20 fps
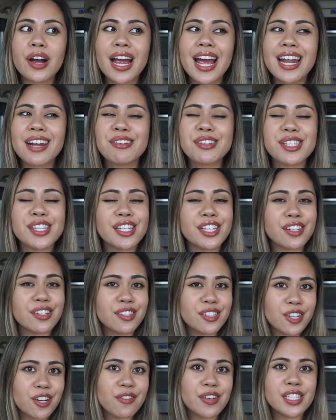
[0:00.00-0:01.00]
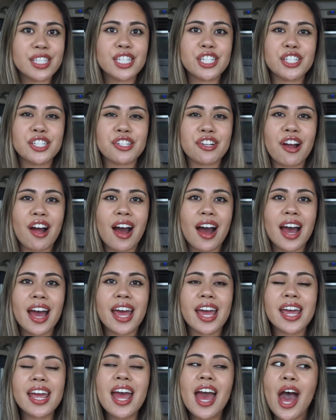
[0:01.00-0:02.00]
and I was a little nervous to
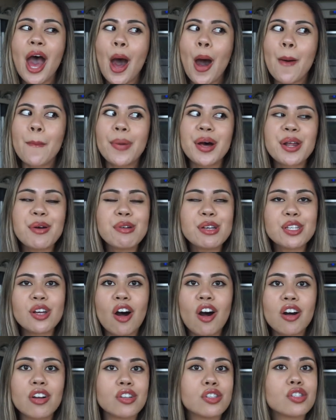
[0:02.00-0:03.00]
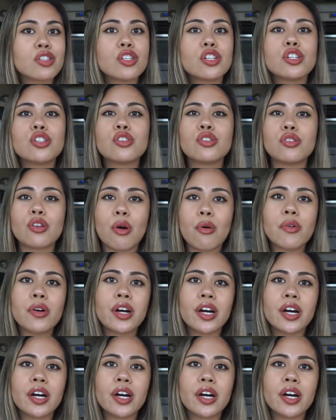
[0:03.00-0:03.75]
try, but it was honestly so